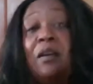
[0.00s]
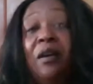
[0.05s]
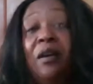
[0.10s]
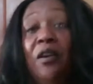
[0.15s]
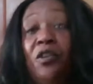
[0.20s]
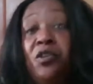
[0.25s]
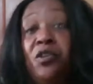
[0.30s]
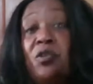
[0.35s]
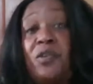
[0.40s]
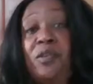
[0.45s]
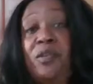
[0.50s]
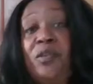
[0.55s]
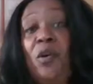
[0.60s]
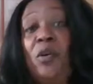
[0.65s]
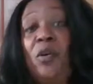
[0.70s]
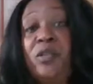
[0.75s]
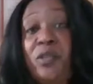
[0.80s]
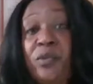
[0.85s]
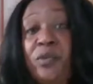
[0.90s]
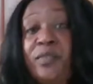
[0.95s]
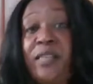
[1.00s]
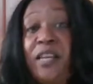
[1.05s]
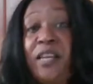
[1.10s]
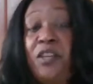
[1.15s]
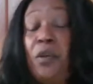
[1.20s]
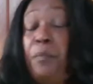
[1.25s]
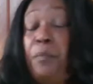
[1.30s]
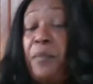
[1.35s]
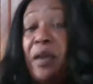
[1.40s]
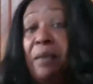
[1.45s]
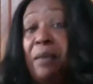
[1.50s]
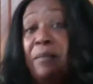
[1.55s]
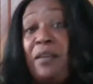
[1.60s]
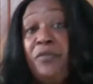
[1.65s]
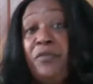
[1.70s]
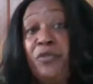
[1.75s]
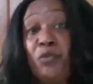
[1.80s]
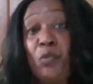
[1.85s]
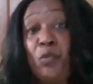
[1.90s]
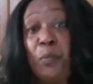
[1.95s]
You could also send your
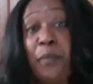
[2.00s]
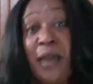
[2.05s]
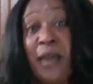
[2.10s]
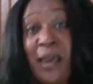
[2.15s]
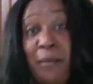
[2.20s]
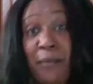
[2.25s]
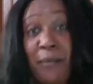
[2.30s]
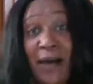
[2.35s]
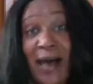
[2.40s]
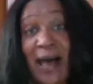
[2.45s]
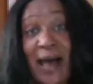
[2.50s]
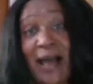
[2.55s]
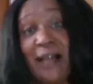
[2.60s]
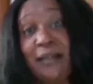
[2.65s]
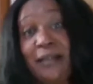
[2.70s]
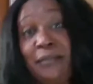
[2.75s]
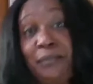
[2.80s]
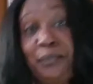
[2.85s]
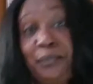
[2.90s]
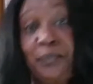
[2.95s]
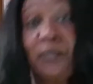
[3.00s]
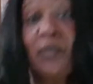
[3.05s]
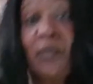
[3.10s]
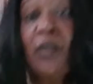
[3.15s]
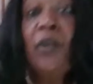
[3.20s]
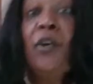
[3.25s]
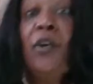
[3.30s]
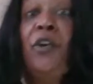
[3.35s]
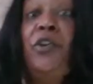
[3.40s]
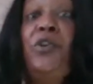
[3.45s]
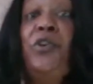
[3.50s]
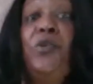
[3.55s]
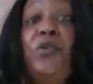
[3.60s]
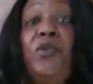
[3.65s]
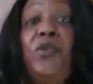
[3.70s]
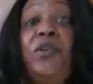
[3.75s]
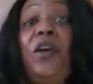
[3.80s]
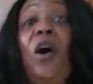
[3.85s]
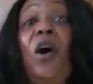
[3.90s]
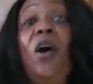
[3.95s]
payment through PayPal. You
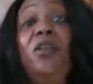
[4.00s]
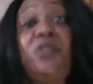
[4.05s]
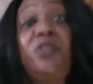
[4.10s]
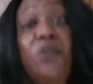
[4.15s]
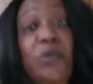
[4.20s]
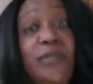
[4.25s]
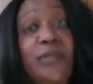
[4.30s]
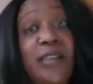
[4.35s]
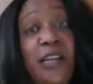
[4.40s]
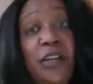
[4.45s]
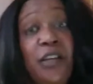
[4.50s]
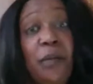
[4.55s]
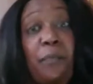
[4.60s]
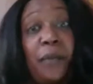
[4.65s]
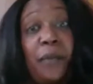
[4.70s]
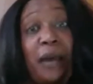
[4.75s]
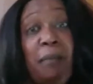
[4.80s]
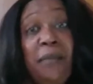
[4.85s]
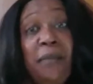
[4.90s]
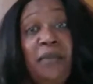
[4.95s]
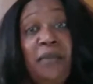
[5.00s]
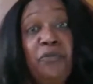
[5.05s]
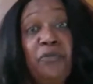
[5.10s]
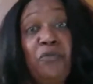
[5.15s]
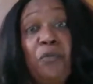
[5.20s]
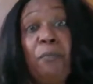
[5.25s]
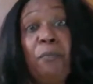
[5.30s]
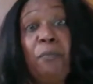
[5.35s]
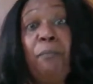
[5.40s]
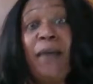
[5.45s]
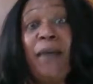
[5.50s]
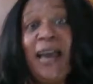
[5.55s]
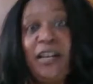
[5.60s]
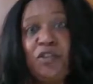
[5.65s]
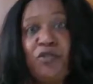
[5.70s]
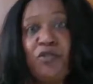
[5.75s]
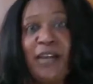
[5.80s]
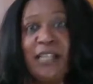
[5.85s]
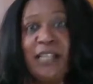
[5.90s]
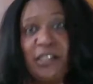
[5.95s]
could also send your payment through bank
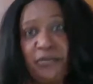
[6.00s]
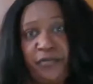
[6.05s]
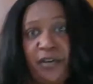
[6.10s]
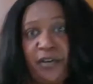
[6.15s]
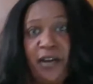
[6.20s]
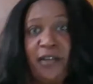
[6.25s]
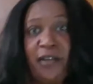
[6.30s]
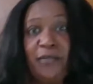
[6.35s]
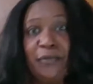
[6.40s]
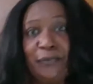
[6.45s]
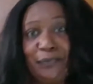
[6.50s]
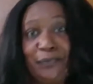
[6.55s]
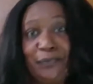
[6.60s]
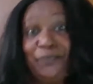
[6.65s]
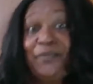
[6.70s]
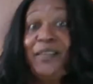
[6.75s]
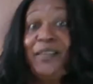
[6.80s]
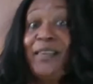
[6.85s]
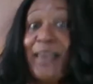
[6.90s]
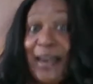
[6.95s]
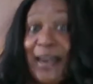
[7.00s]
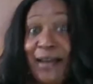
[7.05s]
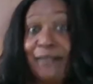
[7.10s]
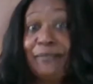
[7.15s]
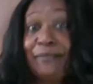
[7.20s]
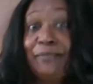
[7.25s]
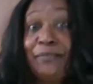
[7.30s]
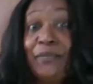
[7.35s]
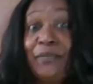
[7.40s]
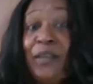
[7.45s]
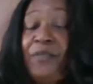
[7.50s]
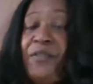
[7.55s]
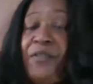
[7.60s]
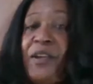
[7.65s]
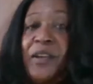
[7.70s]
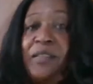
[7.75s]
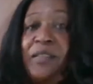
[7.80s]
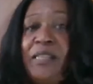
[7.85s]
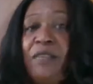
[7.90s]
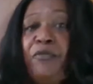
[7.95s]
transfer. Yeah,
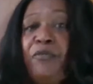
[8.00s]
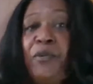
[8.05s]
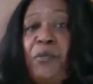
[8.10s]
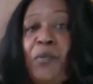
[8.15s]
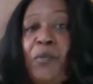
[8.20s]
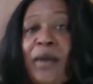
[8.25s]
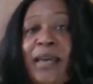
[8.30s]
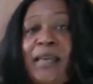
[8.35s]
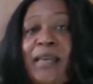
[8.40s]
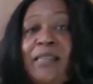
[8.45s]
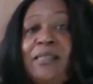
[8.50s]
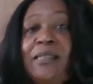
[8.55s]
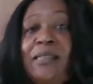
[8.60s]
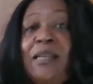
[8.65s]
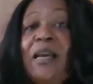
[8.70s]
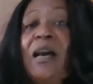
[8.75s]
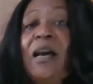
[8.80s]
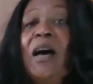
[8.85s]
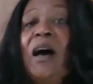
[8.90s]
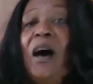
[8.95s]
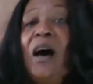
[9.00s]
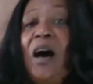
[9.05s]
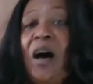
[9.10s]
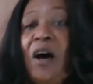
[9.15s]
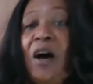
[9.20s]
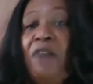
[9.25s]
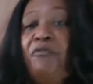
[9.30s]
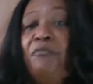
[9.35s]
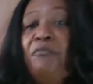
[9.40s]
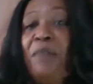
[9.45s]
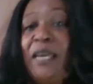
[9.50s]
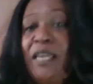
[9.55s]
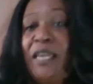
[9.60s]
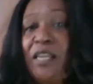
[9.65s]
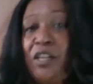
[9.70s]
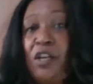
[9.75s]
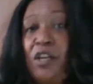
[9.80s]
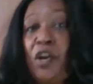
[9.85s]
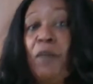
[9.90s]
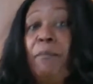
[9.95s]
there are different ways of
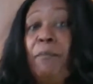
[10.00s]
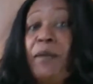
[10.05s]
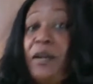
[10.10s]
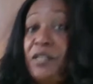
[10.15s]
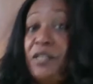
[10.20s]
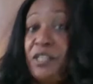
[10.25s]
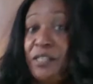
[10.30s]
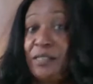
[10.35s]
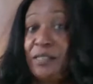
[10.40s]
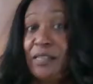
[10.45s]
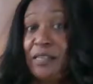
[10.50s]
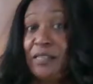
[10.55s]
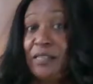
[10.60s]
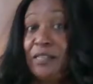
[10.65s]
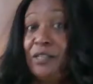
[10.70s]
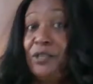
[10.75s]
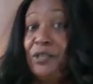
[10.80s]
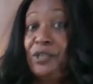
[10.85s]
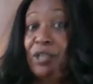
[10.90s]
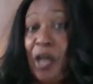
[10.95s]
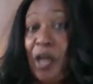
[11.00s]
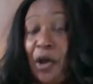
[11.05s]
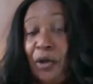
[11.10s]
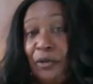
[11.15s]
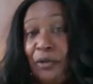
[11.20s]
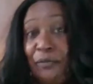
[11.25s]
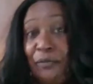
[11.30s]
making your purchases. So,